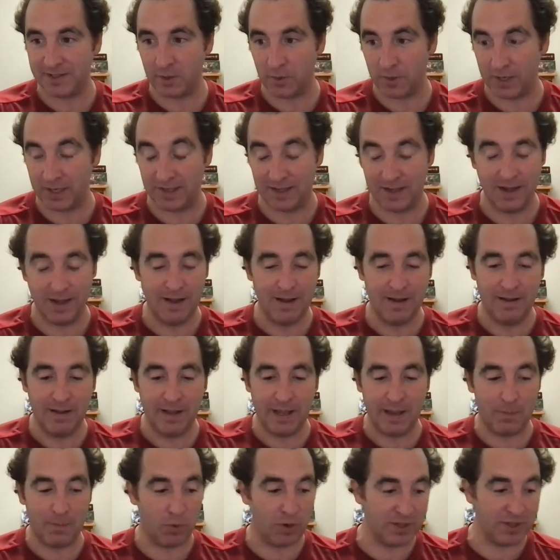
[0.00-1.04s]
So he
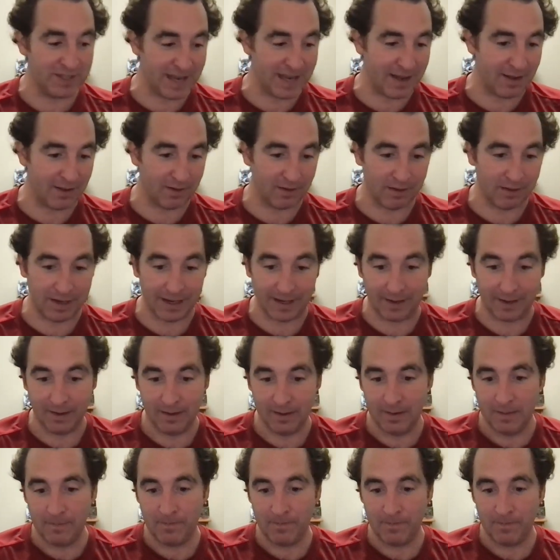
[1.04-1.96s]
points out, like,